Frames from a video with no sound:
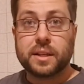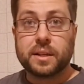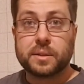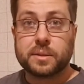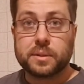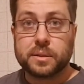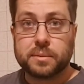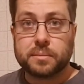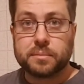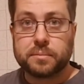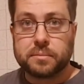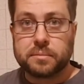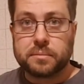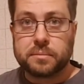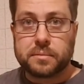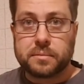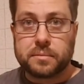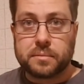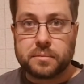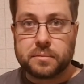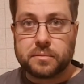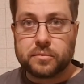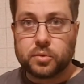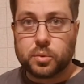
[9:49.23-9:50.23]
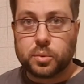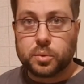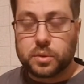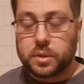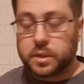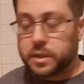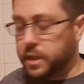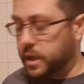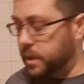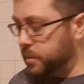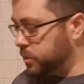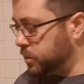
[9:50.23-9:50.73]
I don't want to ruin
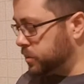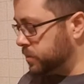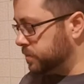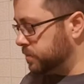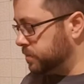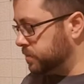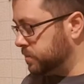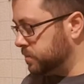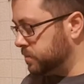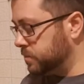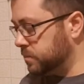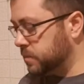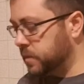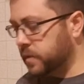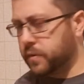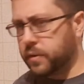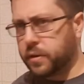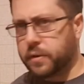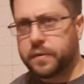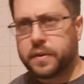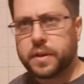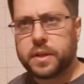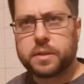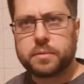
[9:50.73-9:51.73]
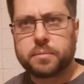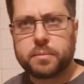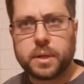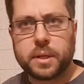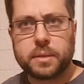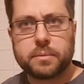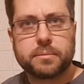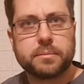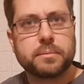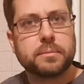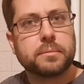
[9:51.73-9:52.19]
the table. Even though finish might